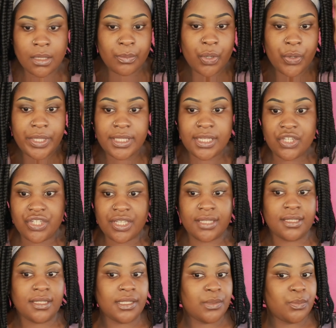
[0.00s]
Poetic
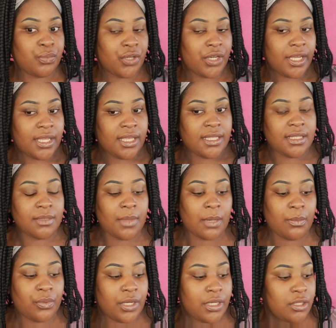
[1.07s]
Justice braids. My
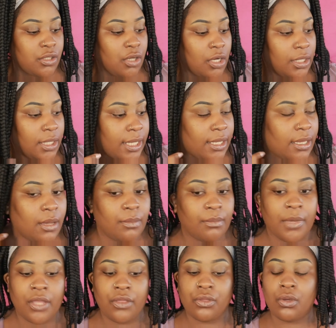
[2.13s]
braids are like a
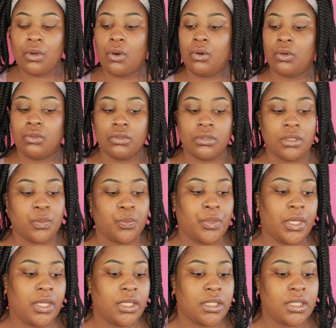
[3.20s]
month old,
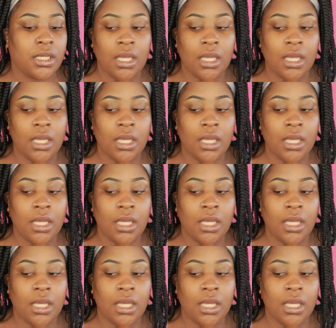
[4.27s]
but